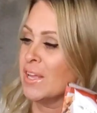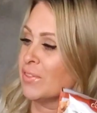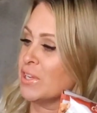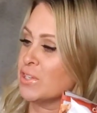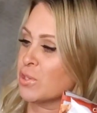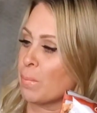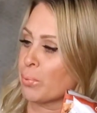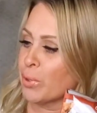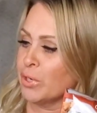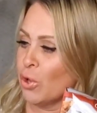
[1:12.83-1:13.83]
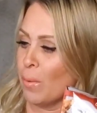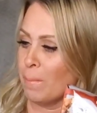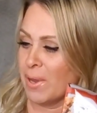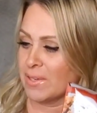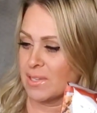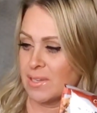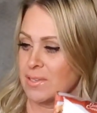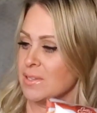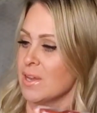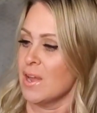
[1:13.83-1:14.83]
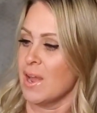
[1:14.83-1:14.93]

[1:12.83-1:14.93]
these brittle mixes.